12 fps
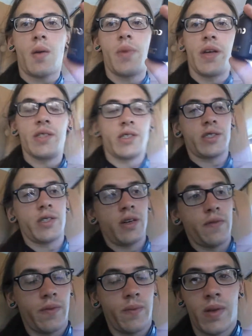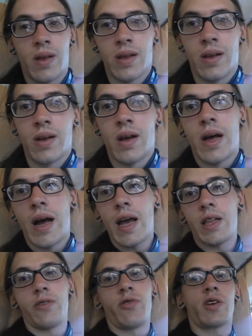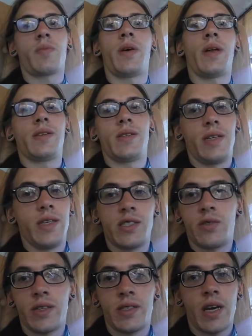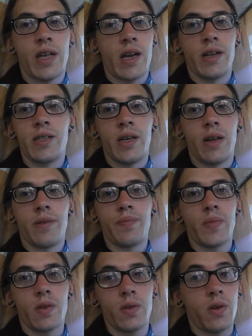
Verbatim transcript: amazing stuff, highly recommend, easily a 10 out of 10,